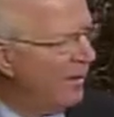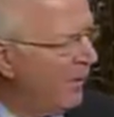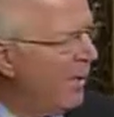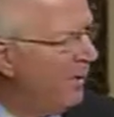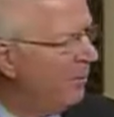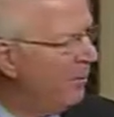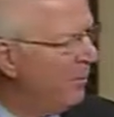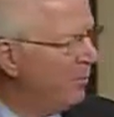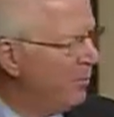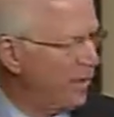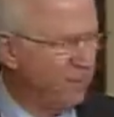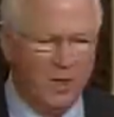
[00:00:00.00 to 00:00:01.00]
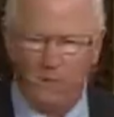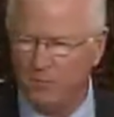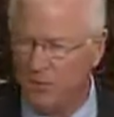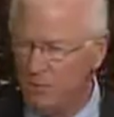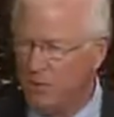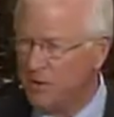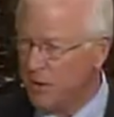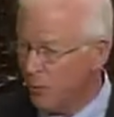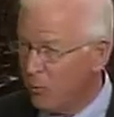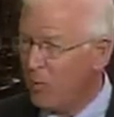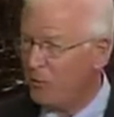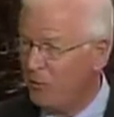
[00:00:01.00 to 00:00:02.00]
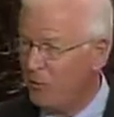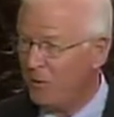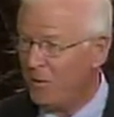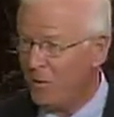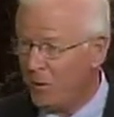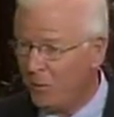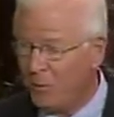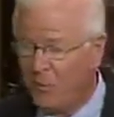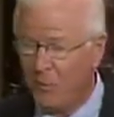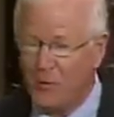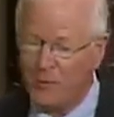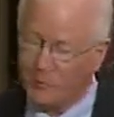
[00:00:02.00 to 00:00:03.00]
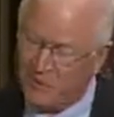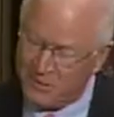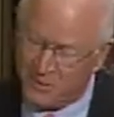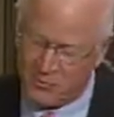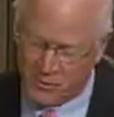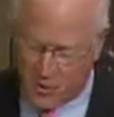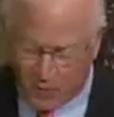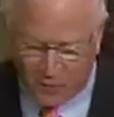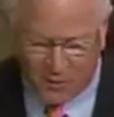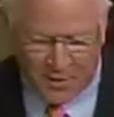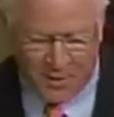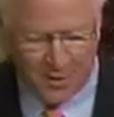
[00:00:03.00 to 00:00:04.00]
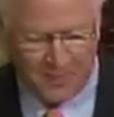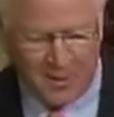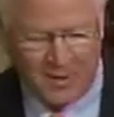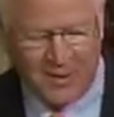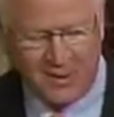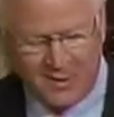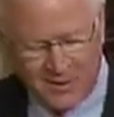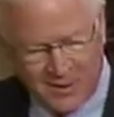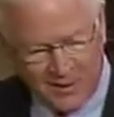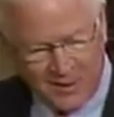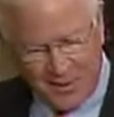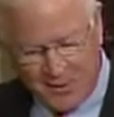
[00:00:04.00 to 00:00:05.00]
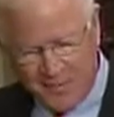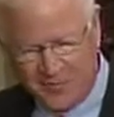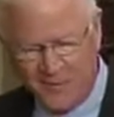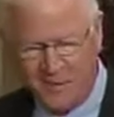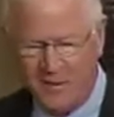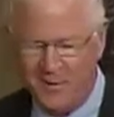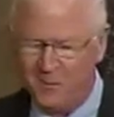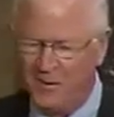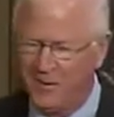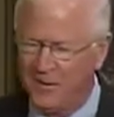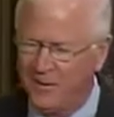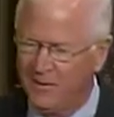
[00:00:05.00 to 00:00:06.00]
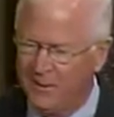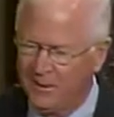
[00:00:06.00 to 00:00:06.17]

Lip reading: I had people coming up to me as I walked through the airport, as I was on the airplane, as I got off the airplane,